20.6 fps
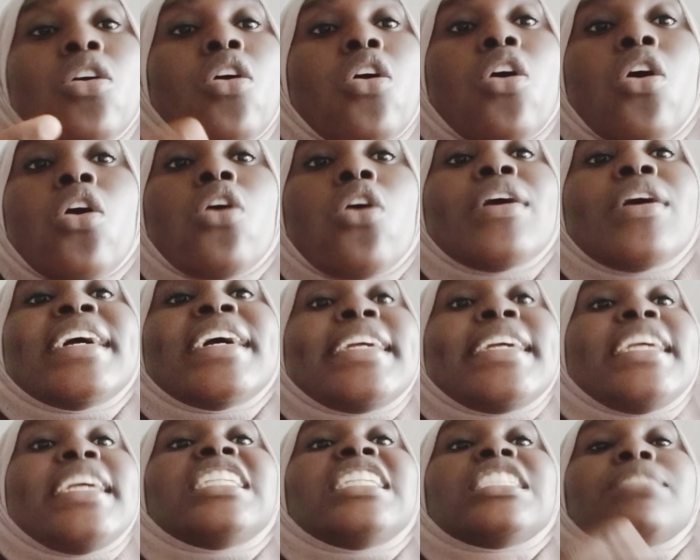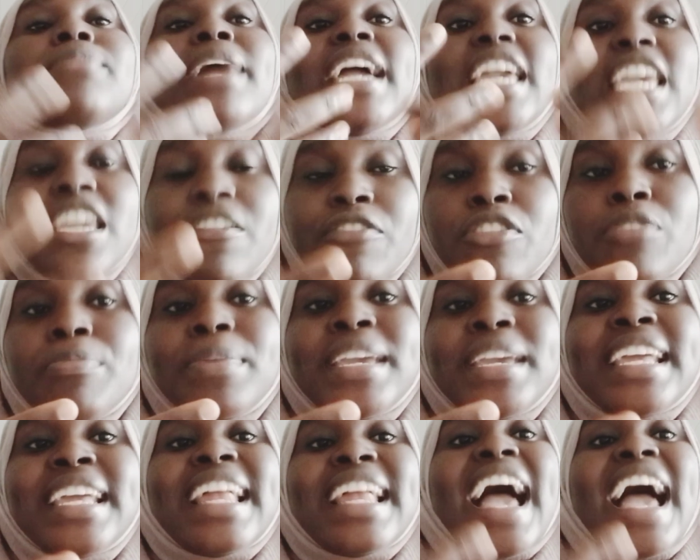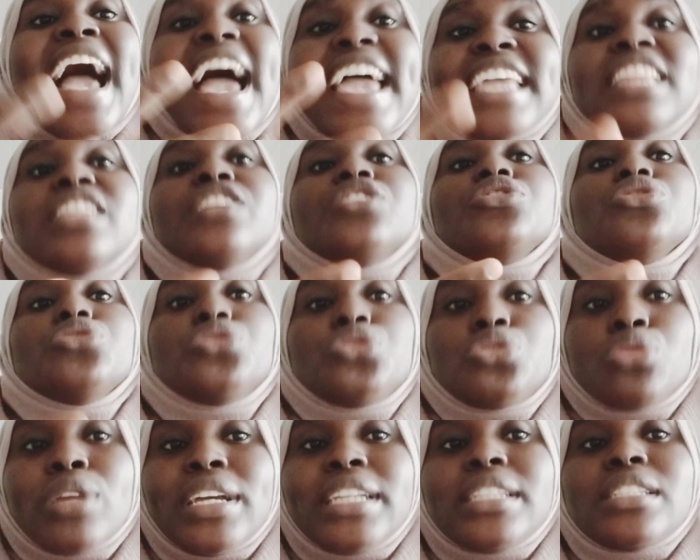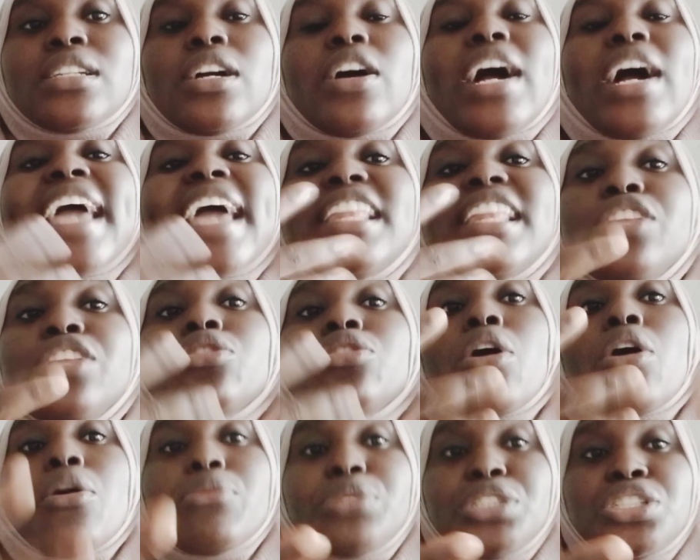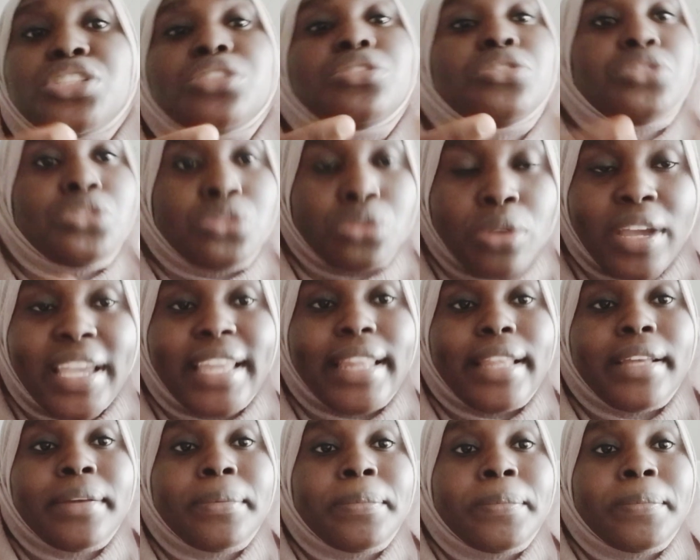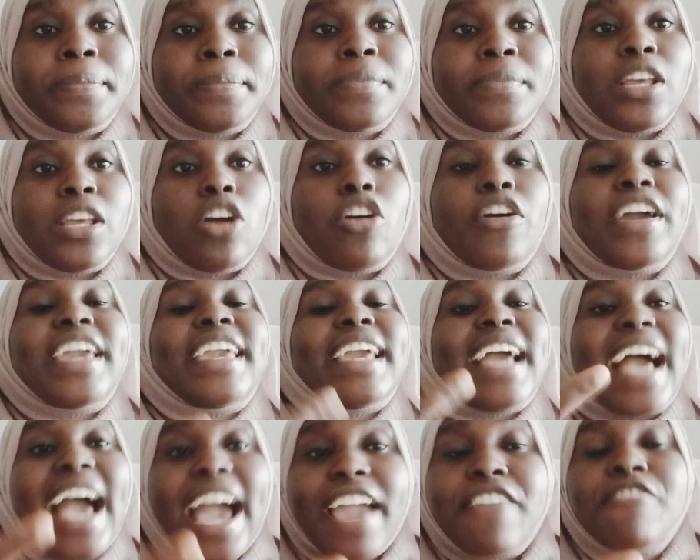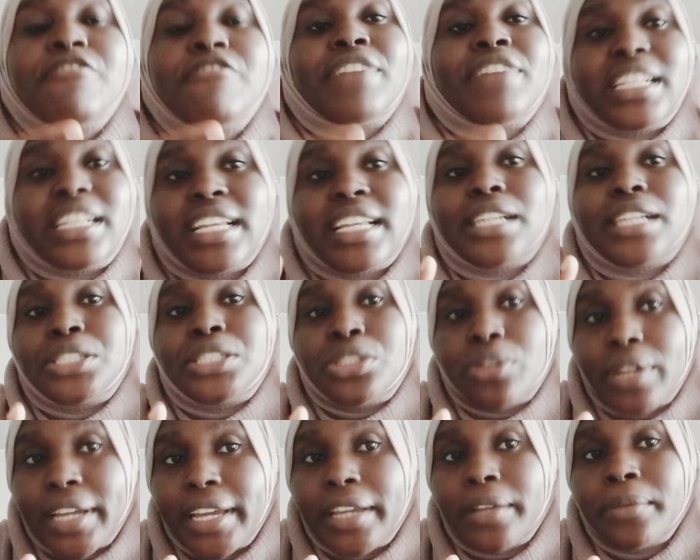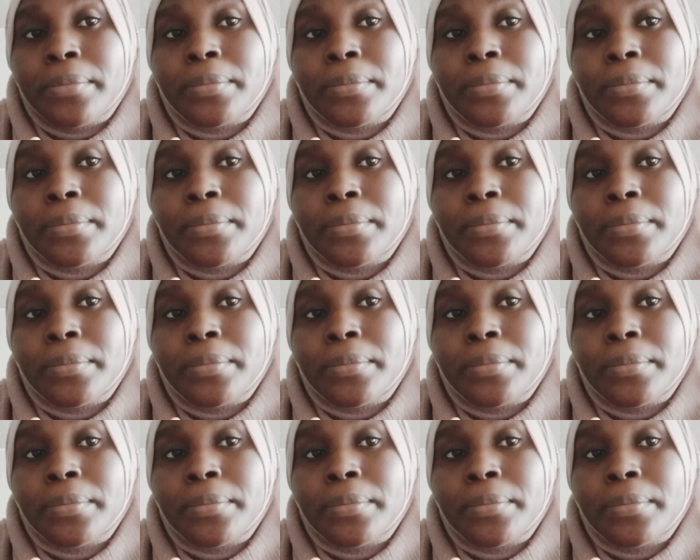or it might even be an highly nourished soil or a high fertile soil.